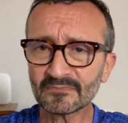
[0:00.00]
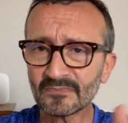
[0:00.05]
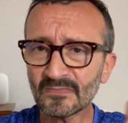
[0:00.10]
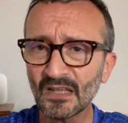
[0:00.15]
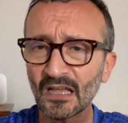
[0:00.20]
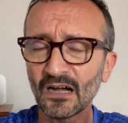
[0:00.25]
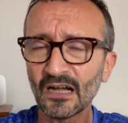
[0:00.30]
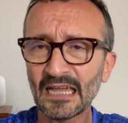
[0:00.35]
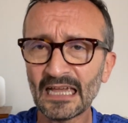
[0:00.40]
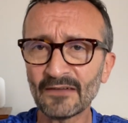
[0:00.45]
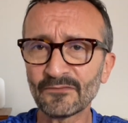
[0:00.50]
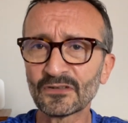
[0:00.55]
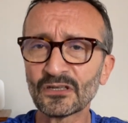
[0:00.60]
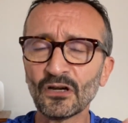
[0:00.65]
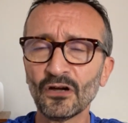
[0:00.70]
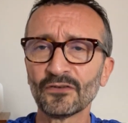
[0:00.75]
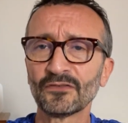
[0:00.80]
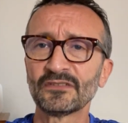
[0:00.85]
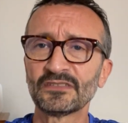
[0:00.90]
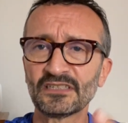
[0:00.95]
I have
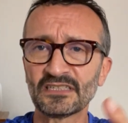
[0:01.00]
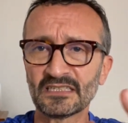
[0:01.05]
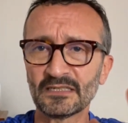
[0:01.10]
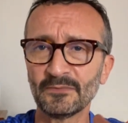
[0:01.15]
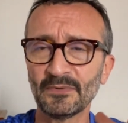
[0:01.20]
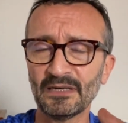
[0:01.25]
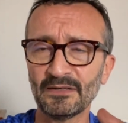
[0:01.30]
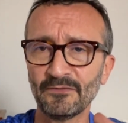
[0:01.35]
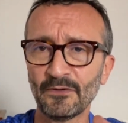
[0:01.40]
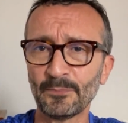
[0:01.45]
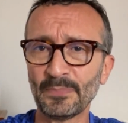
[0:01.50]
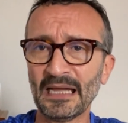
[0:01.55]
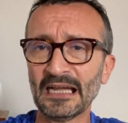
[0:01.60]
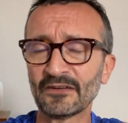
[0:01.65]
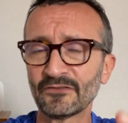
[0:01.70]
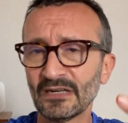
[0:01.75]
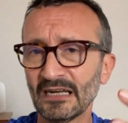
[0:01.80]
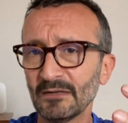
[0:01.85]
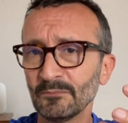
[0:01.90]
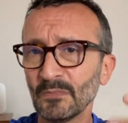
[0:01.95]
gone, just a bit of a
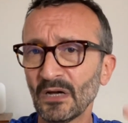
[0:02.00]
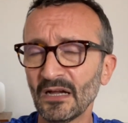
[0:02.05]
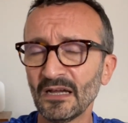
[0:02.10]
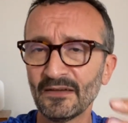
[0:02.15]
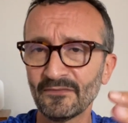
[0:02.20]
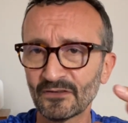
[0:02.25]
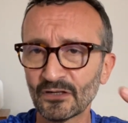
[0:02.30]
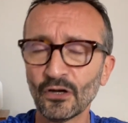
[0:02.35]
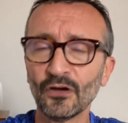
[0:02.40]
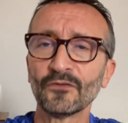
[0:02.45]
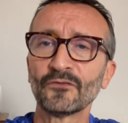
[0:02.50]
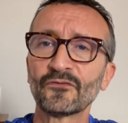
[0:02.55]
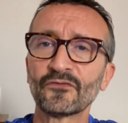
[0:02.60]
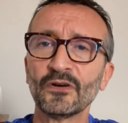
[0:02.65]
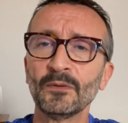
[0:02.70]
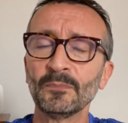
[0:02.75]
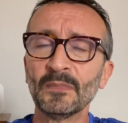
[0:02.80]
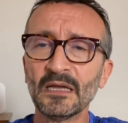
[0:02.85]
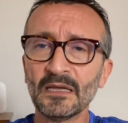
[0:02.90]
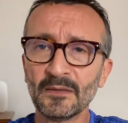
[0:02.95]
background, I have gone
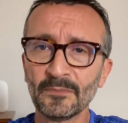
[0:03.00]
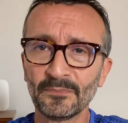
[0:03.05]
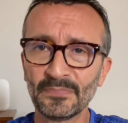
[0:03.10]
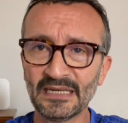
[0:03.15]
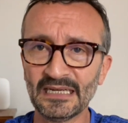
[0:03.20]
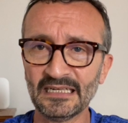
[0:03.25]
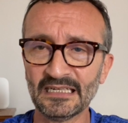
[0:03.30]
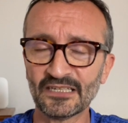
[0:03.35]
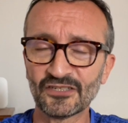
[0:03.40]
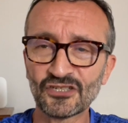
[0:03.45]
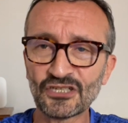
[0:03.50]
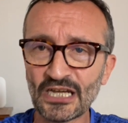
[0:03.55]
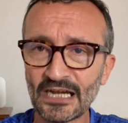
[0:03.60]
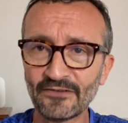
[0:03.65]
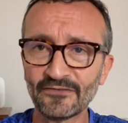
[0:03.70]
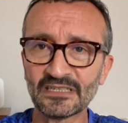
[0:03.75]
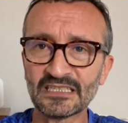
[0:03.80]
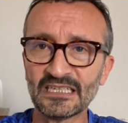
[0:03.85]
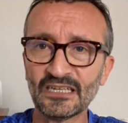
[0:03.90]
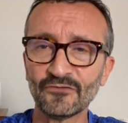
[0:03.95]
from being a
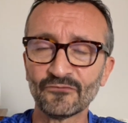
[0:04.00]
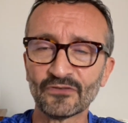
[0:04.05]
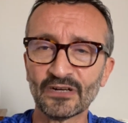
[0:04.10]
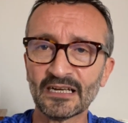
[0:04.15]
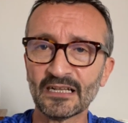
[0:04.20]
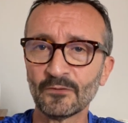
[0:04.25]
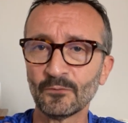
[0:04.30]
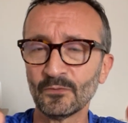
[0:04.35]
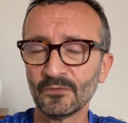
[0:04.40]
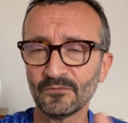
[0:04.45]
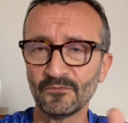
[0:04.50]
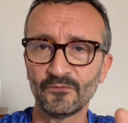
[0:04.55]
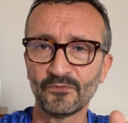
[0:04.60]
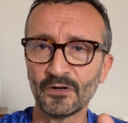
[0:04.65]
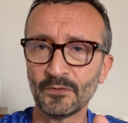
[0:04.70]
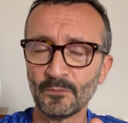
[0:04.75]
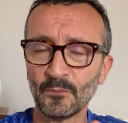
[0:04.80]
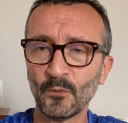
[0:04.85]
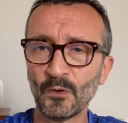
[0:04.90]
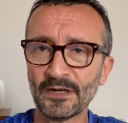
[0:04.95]
charity runner
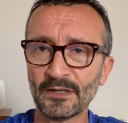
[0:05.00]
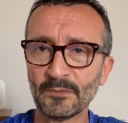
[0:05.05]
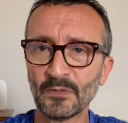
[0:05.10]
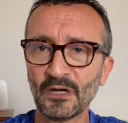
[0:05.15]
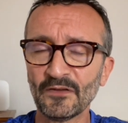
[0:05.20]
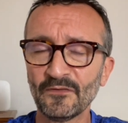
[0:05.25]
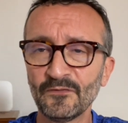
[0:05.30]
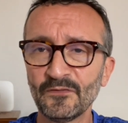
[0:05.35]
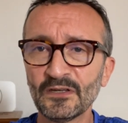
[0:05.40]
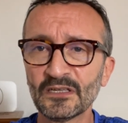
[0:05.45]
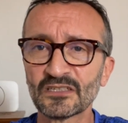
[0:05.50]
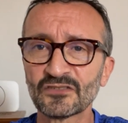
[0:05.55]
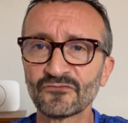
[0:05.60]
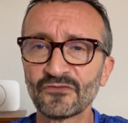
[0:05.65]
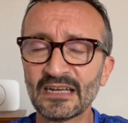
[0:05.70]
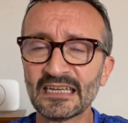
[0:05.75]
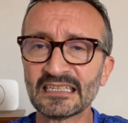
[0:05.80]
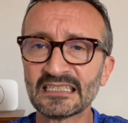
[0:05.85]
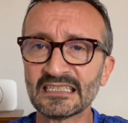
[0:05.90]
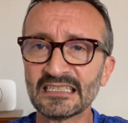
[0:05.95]
from one of my first
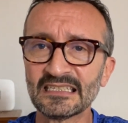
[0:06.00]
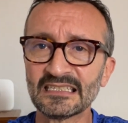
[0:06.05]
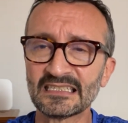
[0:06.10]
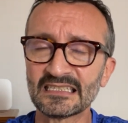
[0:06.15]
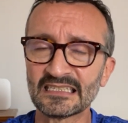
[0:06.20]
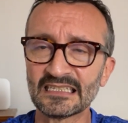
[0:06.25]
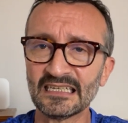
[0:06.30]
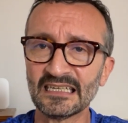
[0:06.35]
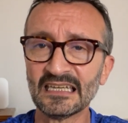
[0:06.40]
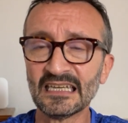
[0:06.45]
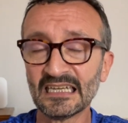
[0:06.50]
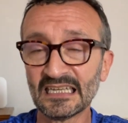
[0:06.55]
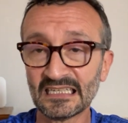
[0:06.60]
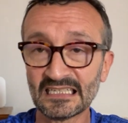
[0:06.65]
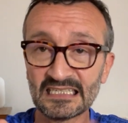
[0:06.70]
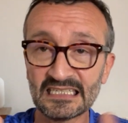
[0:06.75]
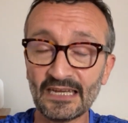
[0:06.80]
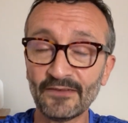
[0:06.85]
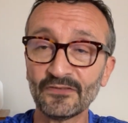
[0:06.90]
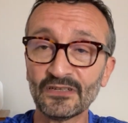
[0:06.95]
races
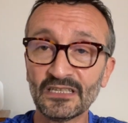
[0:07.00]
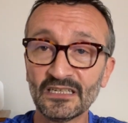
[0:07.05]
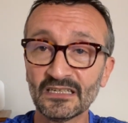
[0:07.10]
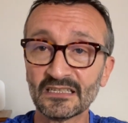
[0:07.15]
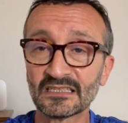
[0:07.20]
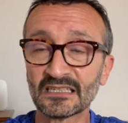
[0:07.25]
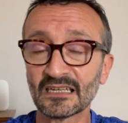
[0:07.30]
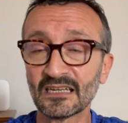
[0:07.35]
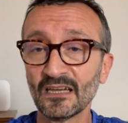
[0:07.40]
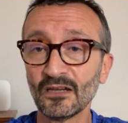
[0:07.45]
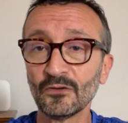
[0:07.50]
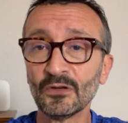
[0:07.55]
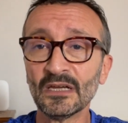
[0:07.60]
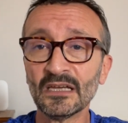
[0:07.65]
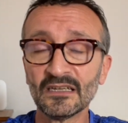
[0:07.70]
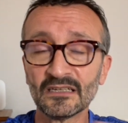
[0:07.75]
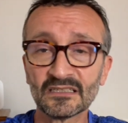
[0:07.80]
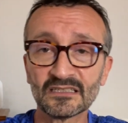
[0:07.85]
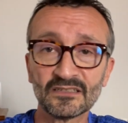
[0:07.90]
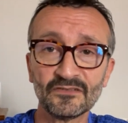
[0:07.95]
7 years ago
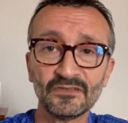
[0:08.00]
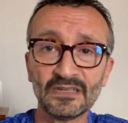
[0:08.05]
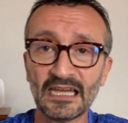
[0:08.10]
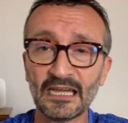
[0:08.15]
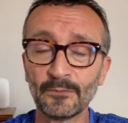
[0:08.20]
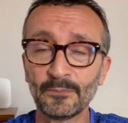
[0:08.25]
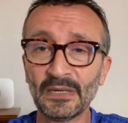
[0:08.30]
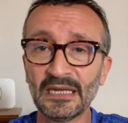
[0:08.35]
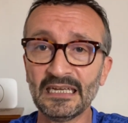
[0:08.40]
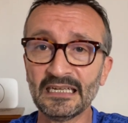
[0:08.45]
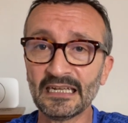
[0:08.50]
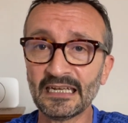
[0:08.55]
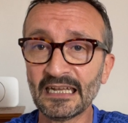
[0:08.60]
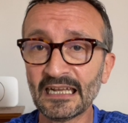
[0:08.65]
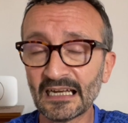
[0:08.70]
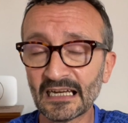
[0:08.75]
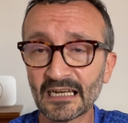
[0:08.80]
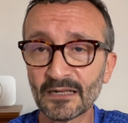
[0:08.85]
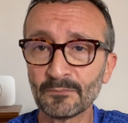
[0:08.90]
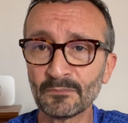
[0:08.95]
to now being an
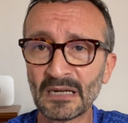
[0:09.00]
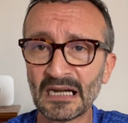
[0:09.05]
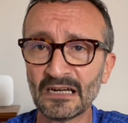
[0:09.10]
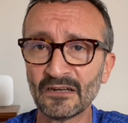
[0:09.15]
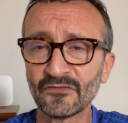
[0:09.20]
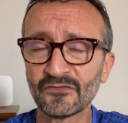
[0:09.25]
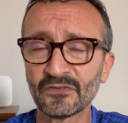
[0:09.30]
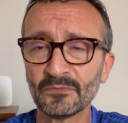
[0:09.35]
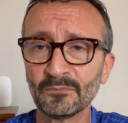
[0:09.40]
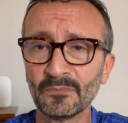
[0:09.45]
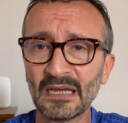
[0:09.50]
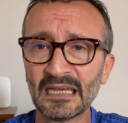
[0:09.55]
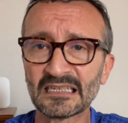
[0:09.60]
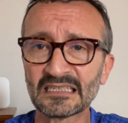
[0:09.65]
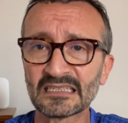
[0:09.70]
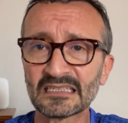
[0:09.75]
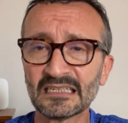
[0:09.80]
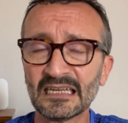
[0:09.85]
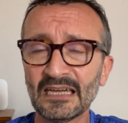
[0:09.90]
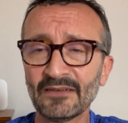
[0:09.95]
England Marathon
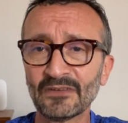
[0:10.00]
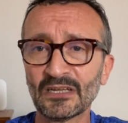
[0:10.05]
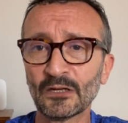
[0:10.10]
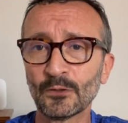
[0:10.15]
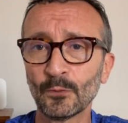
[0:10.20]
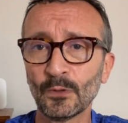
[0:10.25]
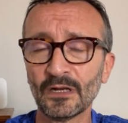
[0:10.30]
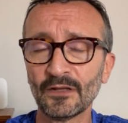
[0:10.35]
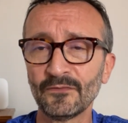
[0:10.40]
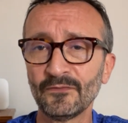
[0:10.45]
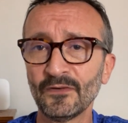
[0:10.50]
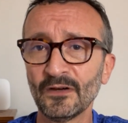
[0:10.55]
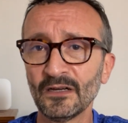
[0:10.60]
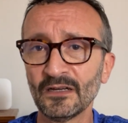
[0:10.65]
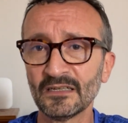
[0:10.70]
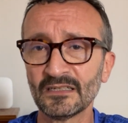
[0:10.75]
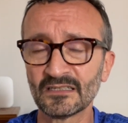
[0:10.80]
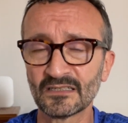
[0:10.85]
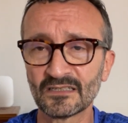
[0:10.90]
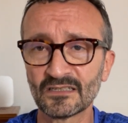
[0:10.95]
Master, having
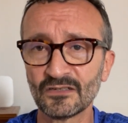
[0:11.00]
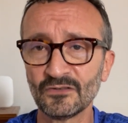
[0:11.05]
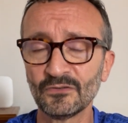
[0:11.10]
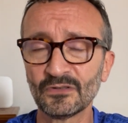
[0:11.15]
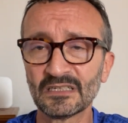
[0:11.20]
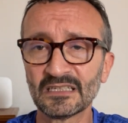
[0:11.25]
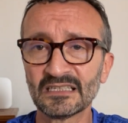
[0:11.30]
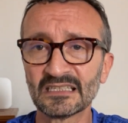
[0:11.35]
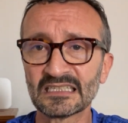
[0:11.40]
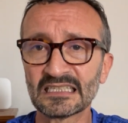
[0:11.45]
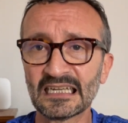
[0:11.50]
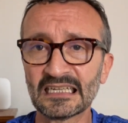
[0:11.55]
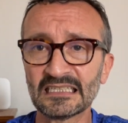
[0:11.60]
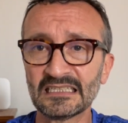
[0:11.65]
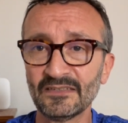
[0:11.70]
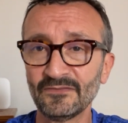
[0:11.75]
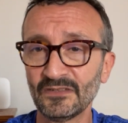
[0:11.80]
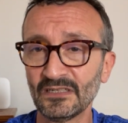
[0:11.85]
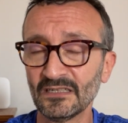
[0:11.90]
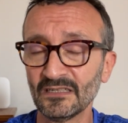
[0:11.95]
qualified 2
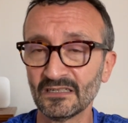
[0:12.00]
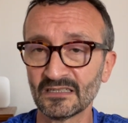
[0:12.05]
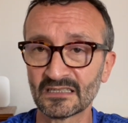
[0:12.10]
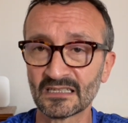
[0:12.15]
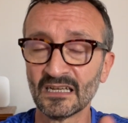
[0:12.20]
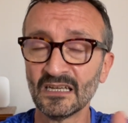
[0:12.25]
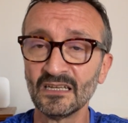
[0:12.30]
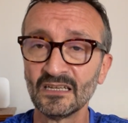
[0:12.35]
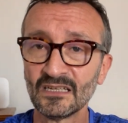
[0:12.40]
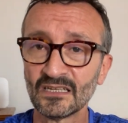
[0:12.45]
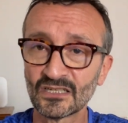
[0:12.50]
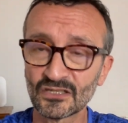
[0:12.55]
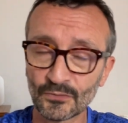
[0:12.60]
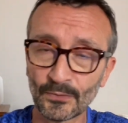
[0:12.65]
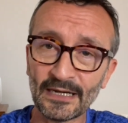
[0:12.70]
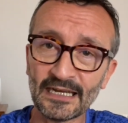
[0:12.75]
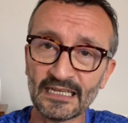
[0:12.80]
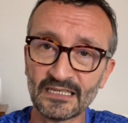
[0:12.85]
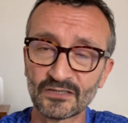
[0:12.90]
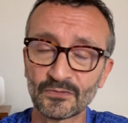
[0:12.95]
consecutive years,
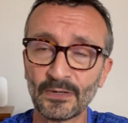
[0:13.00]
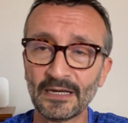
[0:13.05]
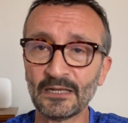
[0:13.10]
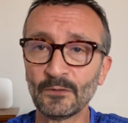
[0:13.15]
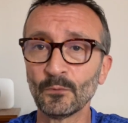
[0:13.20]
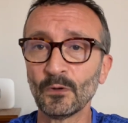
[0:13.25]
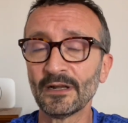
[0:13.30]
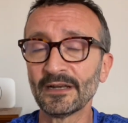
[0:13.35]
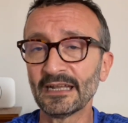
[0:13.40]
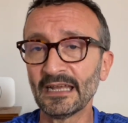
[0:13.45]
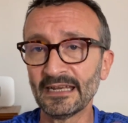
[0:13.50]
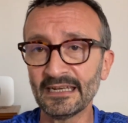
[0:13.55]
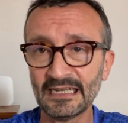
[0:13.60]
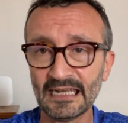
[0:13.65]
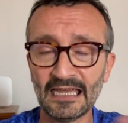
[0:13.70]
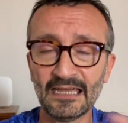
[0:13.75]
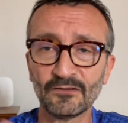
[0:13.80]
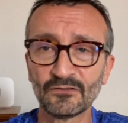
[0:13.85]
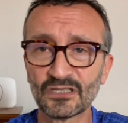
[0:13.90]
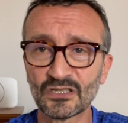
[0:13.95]
2021 and
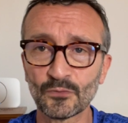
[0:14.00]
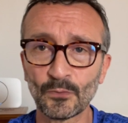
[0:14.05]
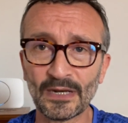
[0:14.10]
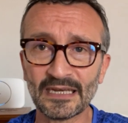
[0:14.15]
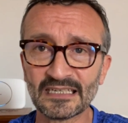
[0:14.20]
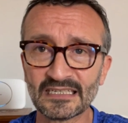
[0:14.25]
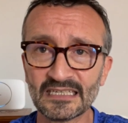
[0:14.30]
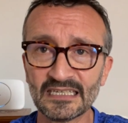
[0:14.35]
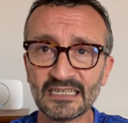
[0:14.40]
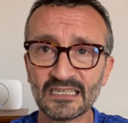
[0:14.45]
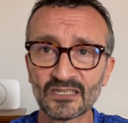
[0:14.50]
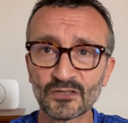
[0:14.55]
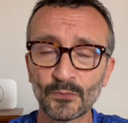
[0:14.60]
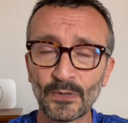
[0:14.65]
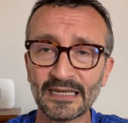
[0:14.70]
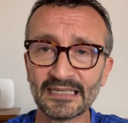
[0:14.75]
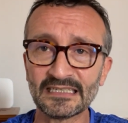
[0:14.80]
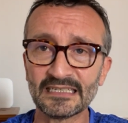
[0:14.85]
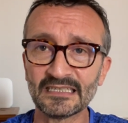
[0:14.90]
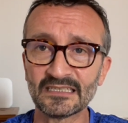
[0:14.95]
now
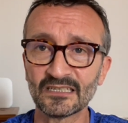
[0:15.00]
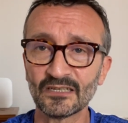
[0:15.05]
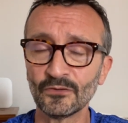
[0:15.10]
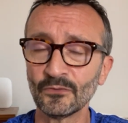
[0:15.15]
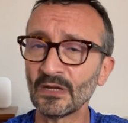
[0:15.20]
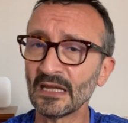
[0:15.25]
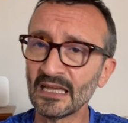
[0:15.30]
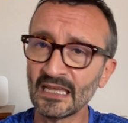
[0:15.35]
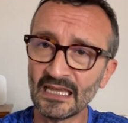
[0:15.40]
2022.